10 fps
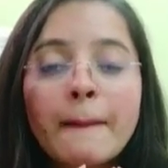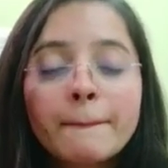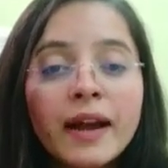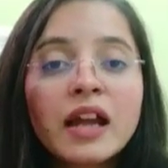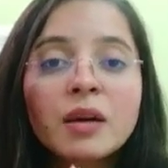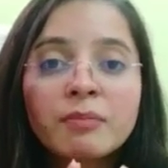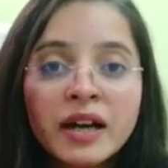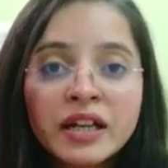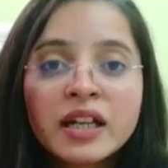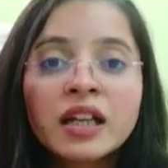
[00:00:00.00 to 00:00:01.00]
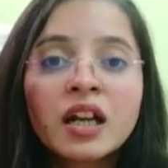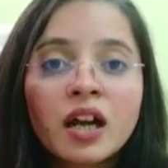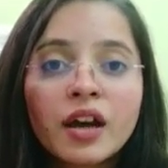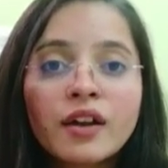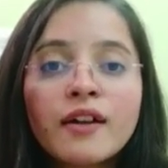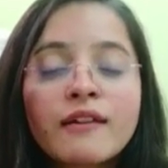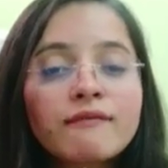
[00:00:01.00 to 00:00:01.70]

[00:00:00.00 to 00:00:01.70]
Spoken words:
by abandoning her